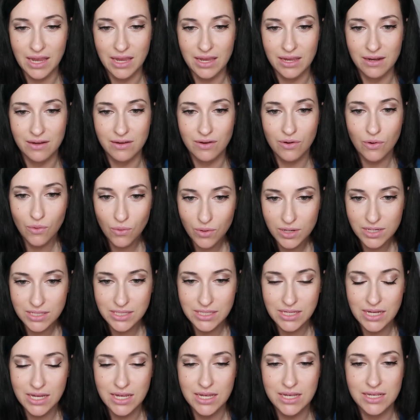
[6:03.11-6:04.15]
and
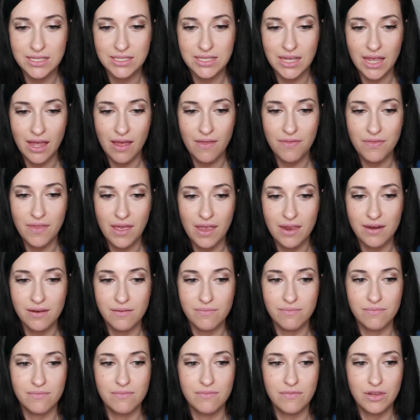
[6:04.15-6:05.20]
courses, and then,
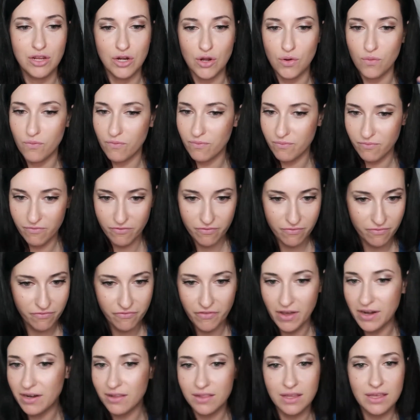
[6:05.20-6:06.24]

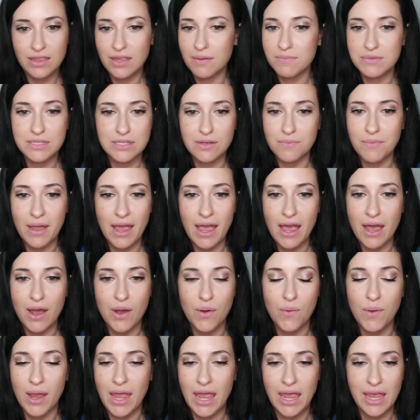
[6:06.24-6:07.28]
funneling them
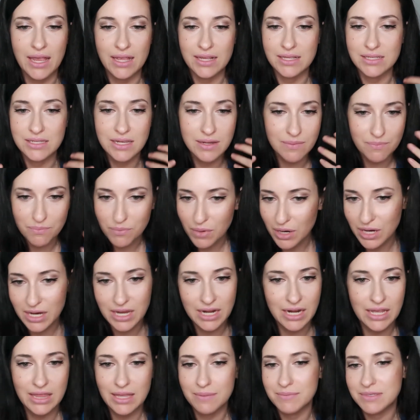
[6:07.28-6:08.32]
somehow and
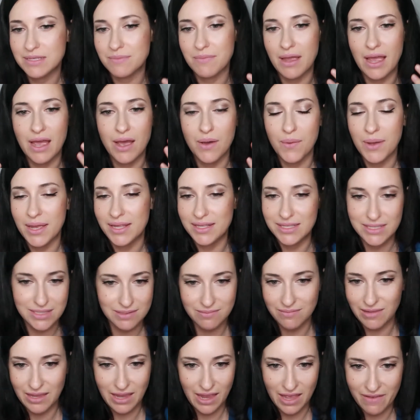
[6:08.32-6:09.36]
marketing them somehow, and
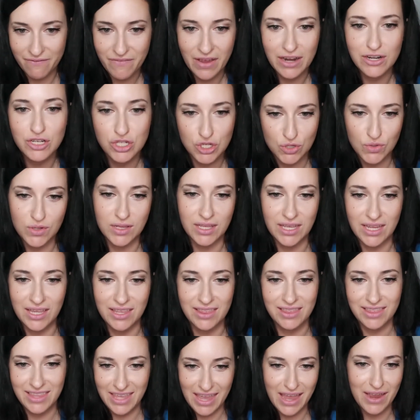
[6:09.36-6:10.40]

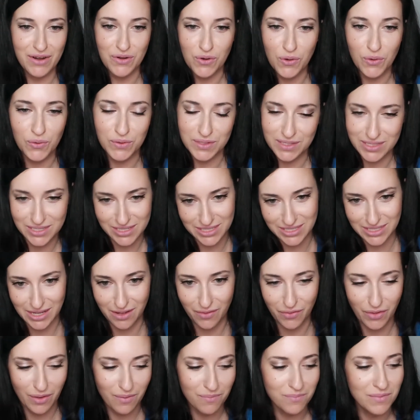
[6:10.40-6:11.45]
eventually the end goal is to
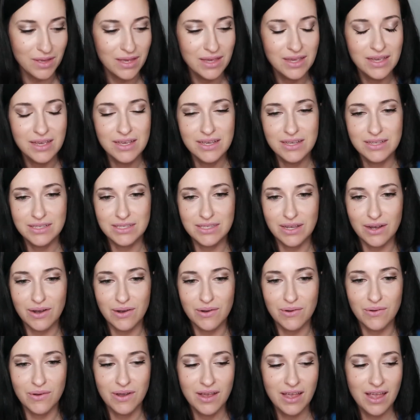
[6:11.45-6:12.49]
sell them.
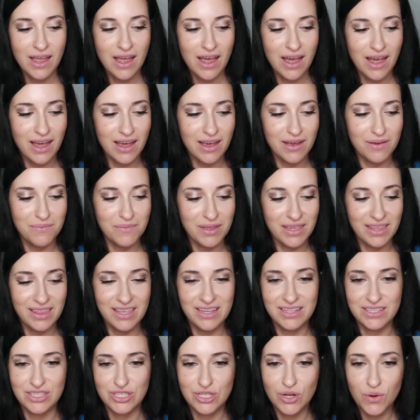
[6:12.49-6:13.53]
So
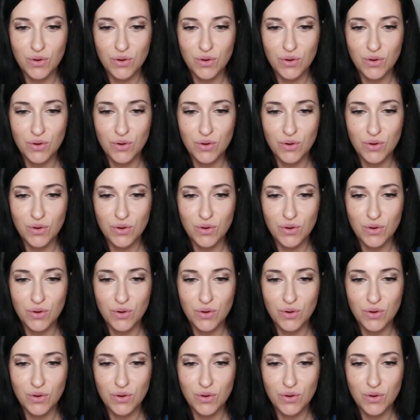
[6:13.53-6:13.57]
it's